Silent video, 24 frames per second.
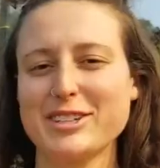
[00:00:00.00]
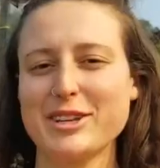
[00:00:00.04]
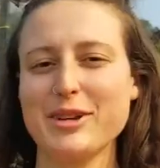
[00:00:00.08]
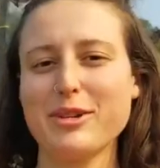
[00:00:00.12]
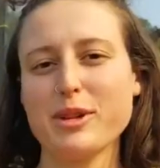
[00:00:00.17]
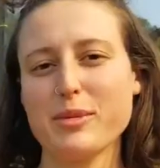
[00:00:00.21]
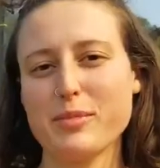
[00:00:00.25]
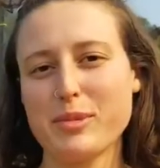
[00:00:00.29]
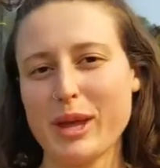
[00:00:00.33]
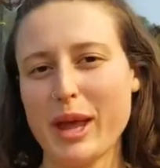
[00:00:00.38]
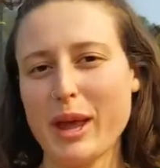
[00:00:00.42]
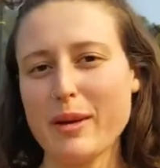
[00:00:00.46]
So
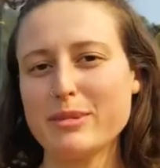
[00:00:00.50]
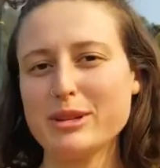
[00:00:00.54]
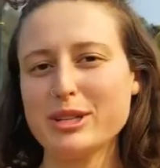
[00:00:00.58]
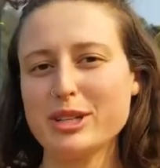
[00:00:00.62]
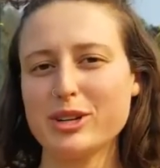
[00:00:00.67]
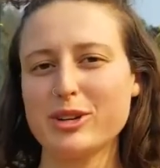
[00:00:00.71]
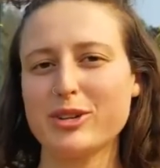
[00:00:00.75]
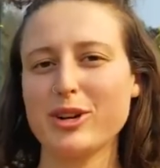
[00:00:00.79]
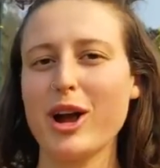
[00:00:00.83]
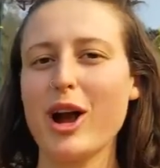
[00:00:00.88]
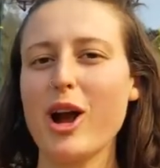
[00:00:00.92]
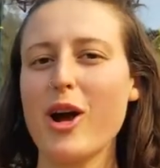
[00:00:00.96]
to be able
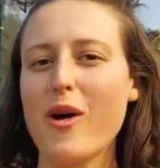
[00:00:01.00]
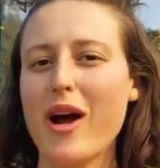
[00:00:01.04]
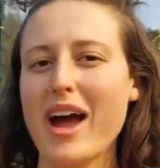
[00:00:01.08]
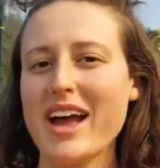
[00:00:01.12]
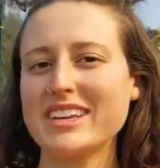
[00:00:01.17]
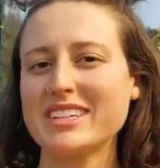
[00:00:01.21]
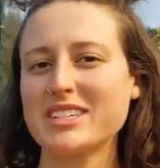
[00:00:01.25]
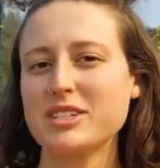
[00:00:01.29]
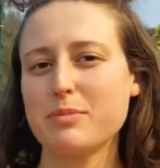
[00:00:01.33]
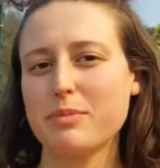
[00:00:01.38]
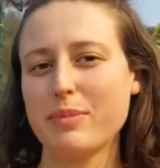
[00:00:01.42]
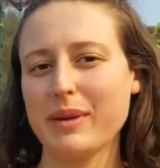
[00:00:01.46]
to grow
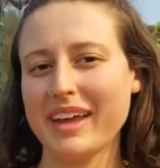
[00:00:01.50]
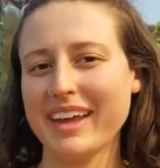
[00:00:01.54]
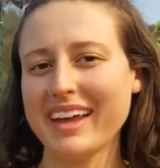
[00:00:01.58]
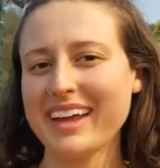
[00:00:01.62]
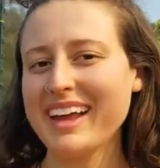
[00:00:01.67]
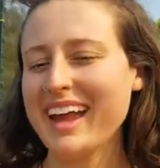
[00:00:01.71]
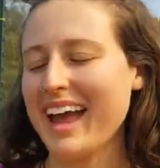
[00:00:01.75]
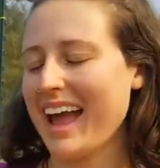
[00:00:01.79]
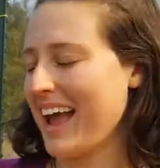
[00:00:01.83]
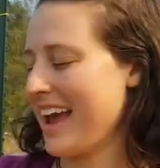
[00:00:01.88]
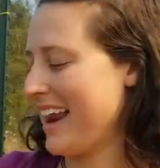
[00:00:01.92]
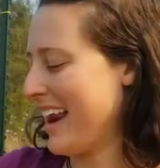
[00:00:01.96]
as
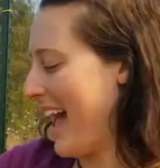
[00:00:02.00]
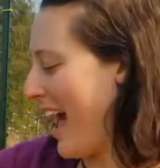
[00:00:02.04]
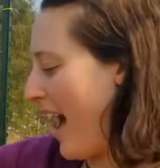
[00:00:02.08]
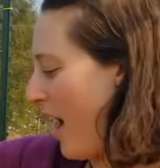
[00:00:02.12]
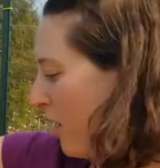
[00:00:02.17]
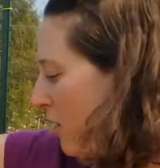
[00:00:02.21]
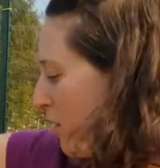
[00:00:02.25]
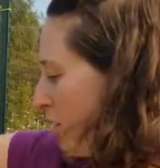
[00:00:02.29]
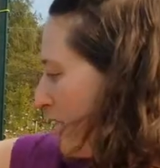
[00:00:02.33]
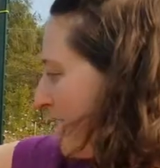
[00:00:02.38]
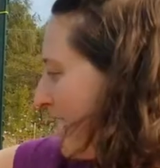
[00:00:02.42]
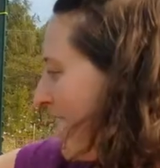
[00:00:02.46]
big and
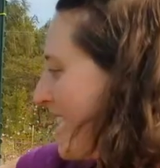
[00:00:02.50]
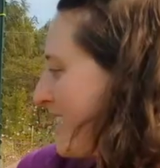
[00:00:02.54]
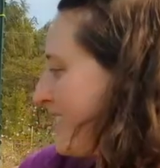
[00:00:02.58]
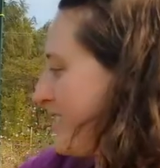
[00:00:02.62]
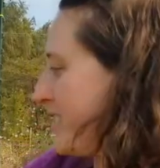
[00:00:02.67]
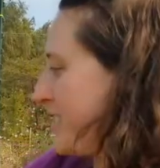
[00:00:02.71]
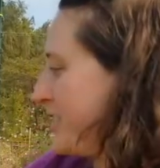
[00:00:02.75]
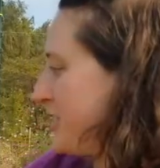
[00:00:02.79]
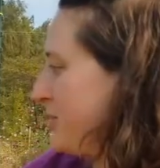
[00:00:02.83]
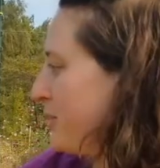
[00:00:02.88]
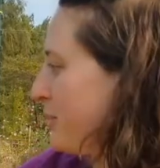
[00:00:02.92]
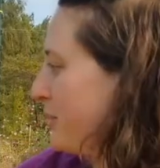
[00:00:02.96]
healthy as
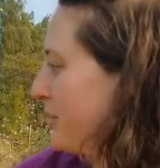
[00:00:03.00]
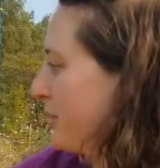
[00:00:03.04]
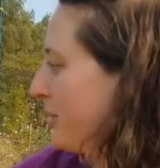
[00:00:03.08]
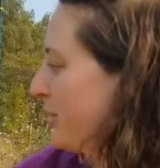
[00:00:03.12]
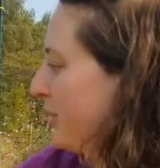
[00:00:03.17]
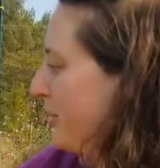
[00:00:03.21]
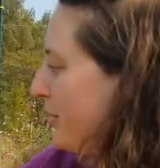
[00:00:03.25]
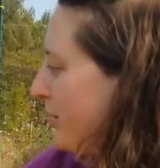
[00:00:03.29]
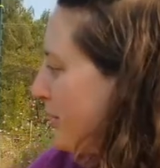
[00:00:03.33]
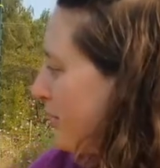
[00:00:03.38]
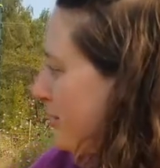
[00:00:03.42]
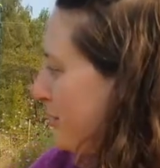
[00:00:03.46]
this
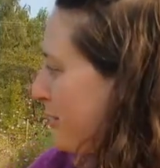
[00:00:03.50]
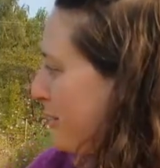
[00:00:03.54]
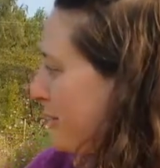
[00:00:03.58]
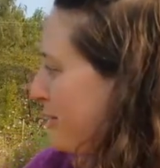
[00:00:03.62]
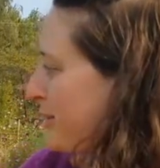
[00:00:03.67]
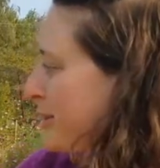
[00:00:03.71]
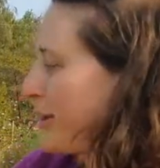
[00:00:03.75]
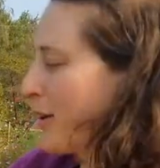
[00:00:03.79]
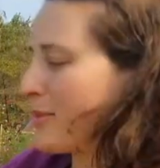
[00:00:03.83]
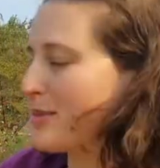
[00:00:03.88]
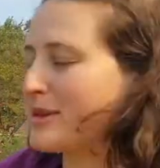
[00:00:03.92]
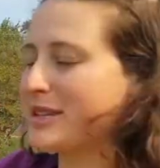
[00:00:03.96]
beautiful
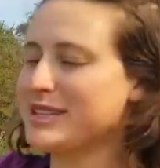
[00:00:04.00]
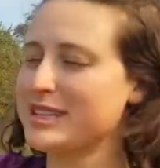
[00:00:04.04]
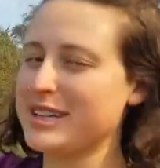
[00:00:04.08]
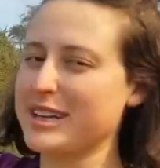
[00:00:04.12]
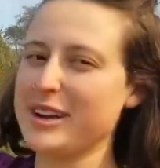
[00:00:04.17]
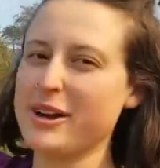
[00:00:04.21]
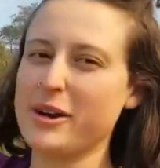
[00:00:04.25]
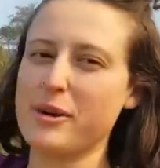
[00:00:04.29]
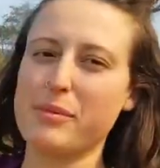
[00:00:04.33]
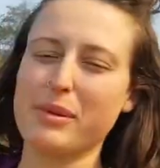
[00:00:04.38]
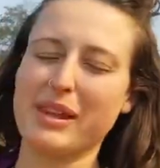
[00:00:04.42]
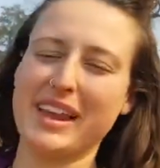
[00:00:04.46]

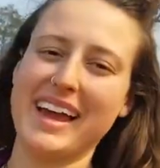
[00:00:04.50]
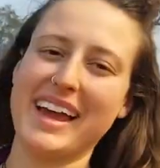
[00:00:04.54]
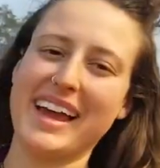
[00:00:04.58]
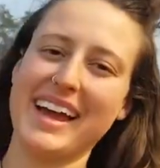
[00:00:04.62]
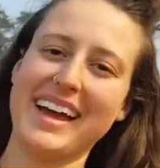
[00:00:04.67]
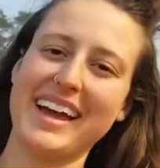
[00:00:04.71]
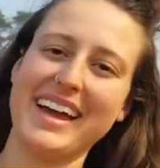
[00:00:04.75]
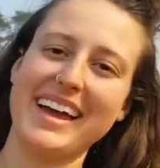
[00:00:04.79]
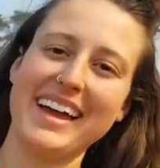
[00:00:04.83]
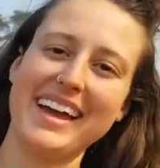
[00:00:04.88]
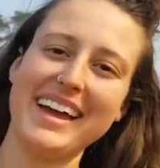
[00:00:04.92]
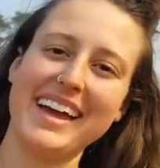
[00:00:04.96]
tomatillo
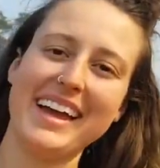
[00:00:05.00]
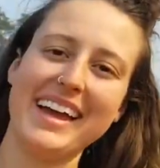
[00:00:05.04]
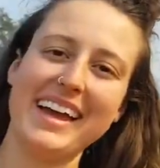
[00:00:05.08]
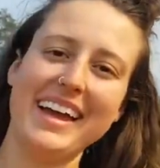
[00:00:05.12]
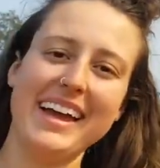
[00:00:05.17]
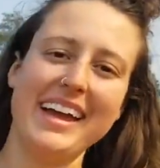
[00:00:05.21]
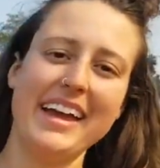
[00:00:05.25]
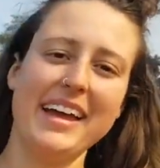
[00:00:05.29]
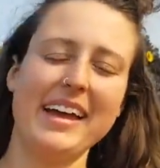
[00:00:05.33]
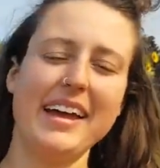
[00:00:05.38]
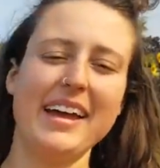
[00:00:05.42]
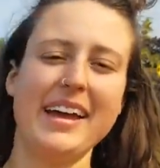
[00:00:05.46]
plant,
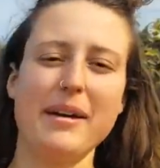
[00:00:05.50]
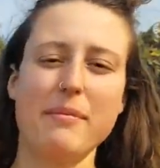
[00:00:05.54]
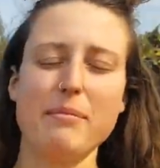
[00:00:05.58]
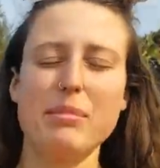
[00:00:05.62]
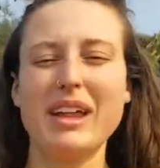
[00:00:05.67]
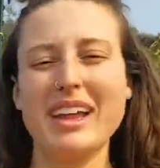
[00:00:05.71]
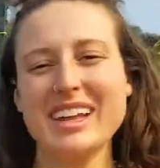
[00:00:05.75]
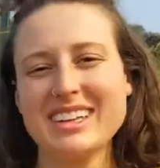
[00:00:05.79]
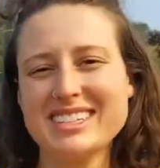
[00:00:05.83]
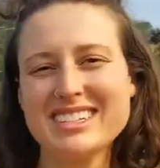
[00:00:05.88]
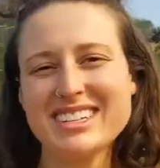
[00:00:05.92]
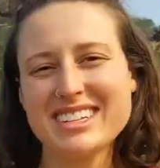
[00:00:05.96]

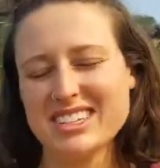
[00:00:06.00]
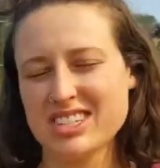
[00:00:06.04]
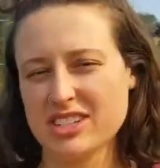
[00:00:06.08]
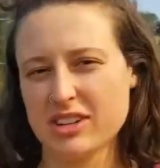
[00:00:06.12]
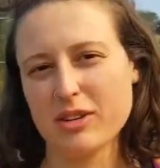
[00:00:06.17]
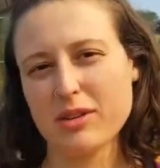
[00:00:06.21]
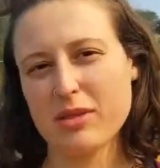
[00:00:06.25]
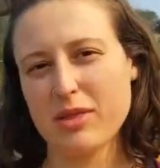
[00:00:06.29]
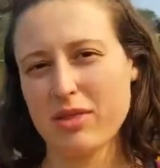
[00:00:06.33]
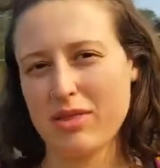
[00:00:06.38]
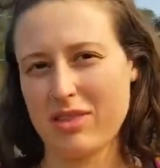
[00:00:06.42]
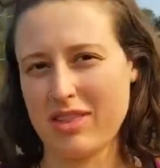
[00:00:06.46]
plants need
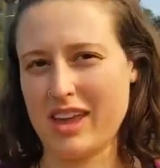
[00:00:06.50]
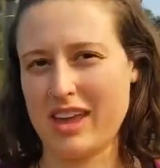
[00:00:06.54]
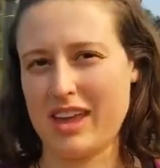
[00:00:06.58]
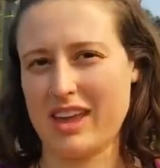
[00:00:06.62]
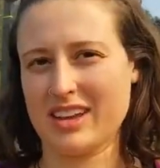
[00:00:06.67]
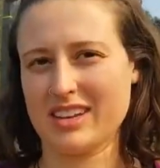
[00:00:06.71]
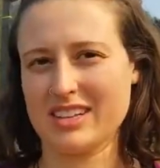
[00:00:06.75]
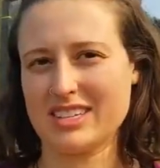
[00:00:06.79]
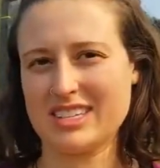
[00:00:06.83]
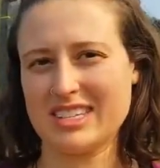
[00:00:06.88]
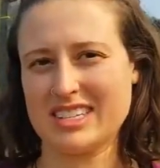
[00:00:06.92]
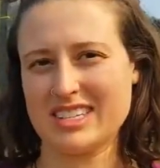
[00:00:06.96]
certain
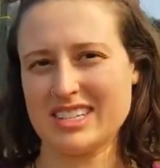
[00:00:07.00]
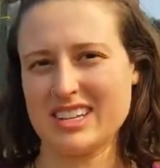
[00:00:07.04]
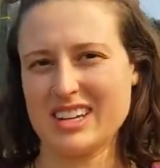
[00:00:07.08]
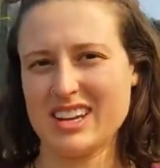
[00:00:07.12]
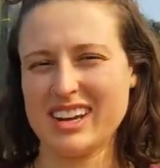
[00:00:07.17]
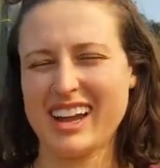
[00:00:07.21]
things,